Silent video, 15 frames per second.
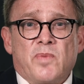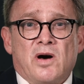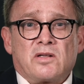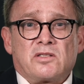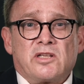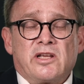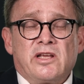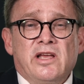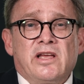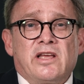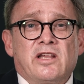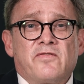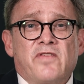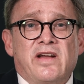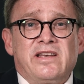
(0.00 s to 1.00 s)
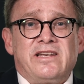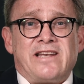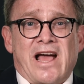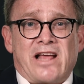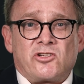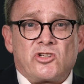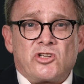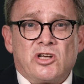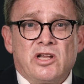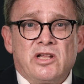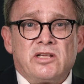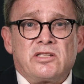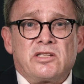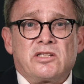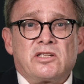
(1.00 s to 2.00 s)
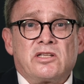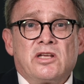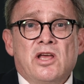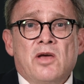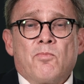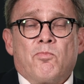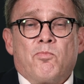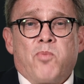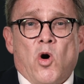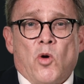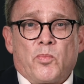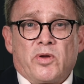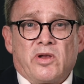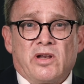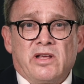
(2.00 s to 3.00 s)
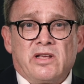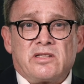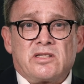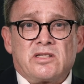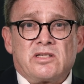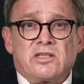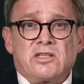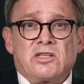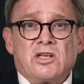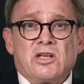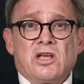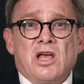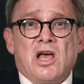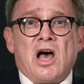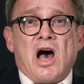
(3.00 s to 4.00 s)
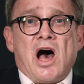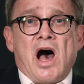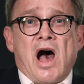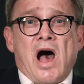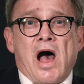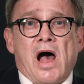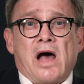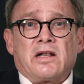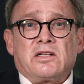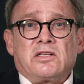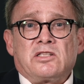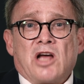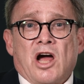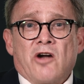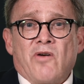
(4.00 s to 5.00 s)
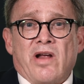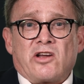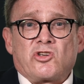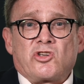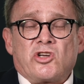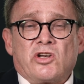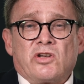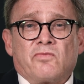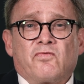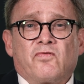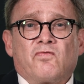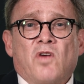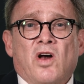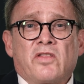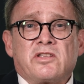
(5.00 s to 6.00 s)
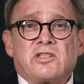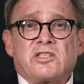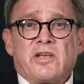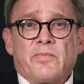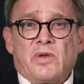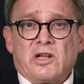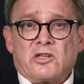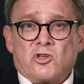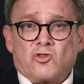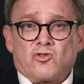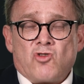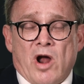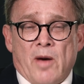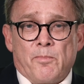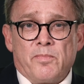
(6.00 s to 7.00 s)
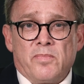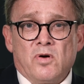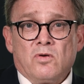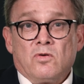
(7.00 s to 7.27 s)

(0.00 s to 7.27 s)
Party in a very nationalist, populist direction, rather similar to Trump.